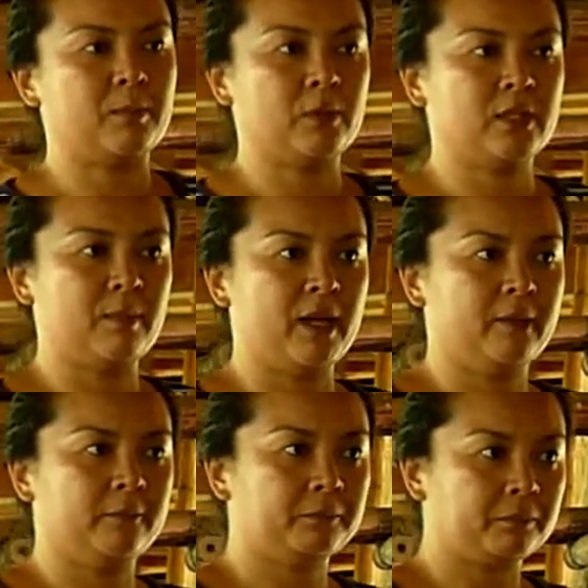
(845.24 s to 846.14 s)
boats made
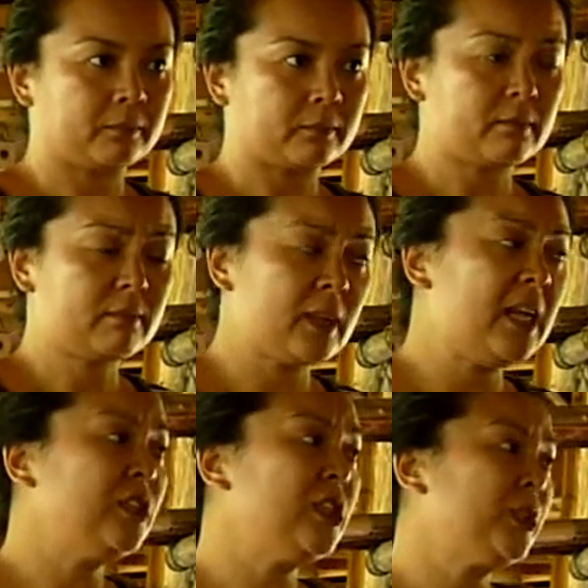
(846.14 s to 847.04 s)

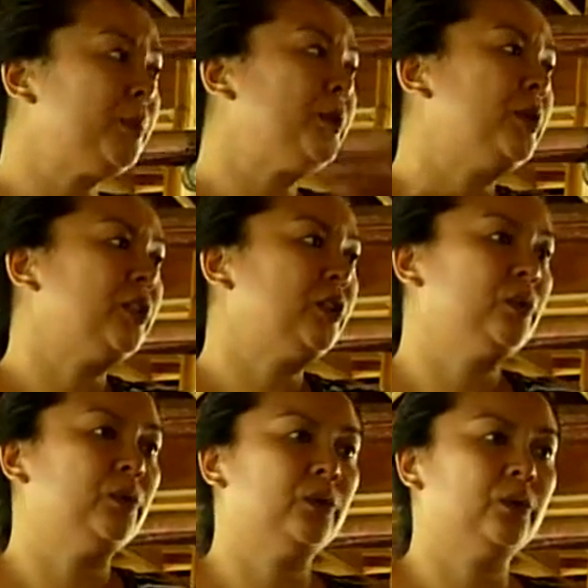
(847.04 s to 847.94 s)
and distributed
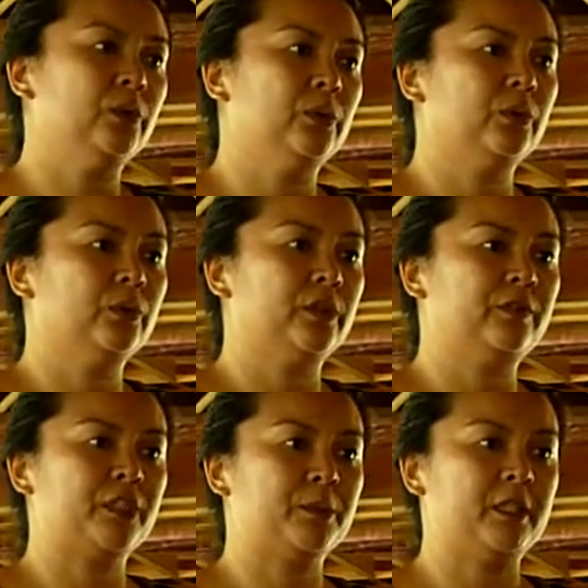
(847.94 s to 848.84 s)
to the
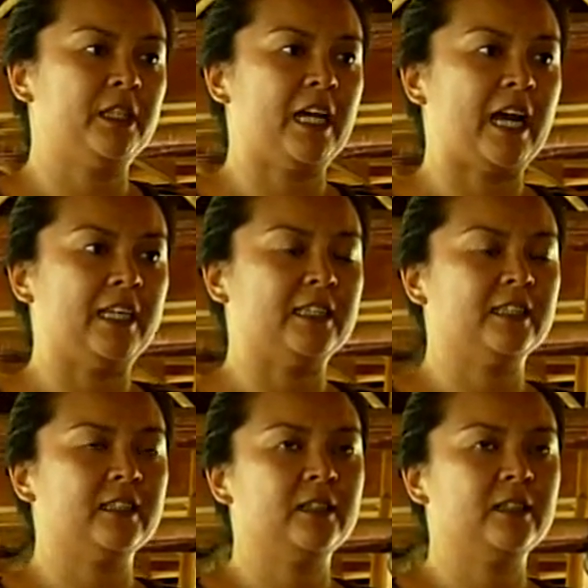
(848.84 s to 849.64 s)
fishermen in the islands.